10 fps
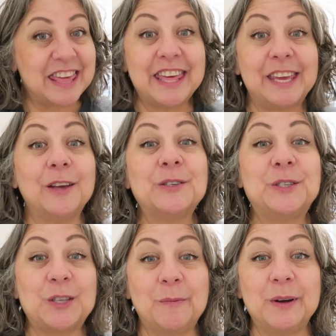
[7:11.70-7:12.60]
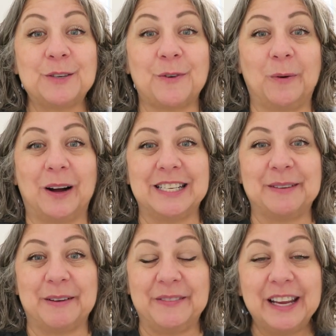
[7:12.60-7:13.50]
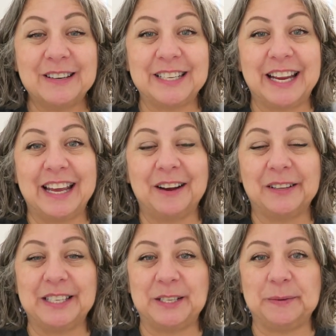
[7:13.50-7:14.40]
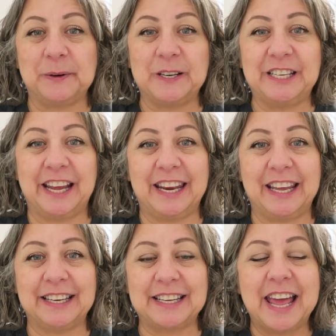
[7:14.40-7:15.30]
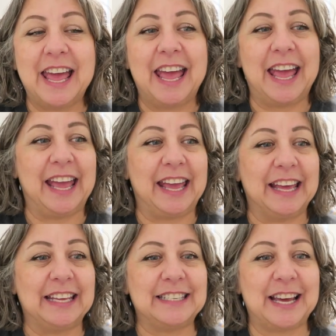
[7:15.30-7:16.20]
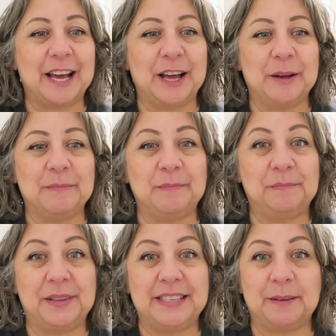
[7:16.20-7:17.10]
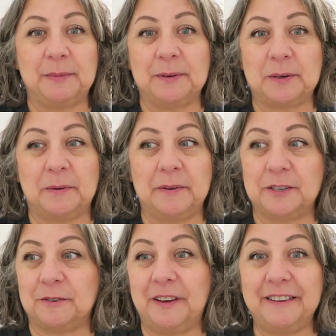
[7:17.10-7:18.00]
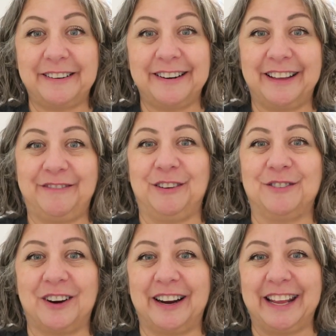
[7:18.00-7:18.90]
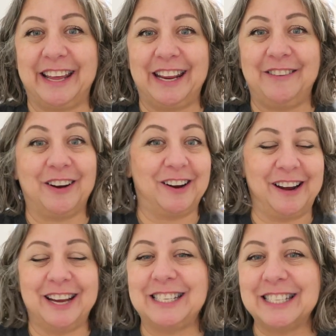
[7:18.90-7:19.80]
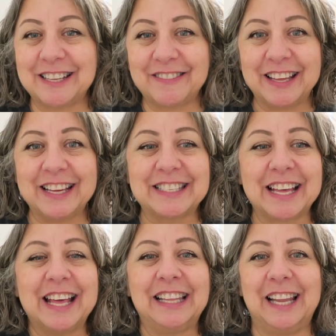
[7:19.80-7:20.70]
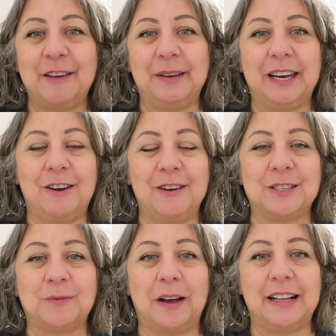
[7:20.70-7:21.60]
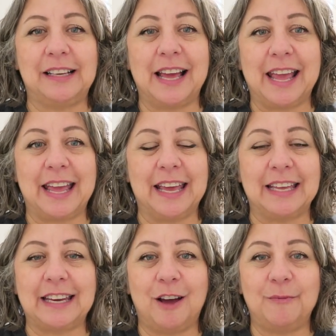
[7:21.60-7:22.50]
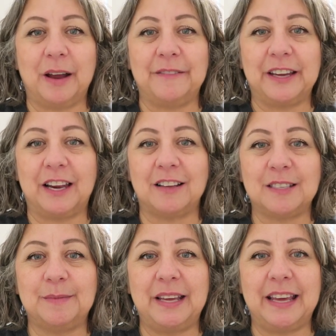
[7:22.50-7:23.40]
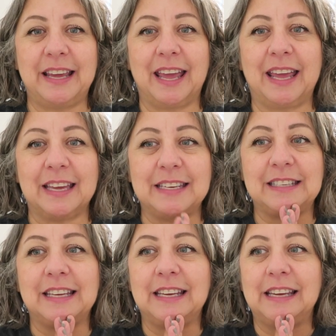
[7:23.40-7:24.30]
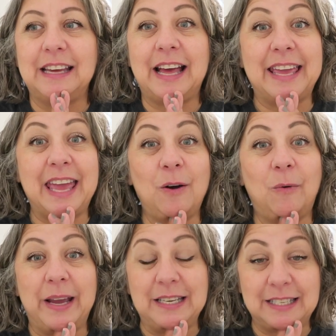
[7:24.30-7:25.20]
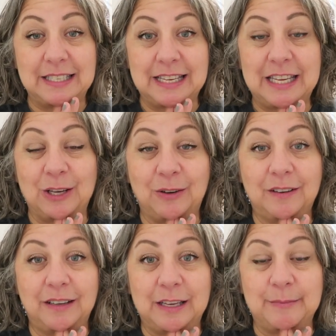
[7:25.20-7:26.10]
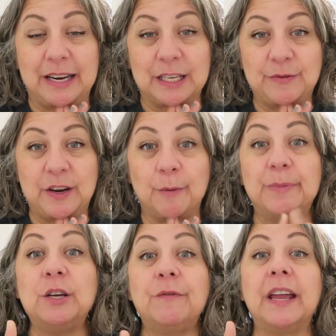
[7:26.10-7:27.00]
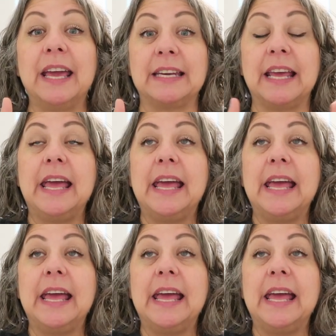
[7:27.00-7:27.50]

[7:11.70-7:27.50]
Thank y'all so much for watching my video today. Really do appreciate it. And um, please tell me which one is your favorite. If you tried any variations of this, let me know as well. And I hope you're having an awesome day. And I can't wait to see you in my next video. But don't forget,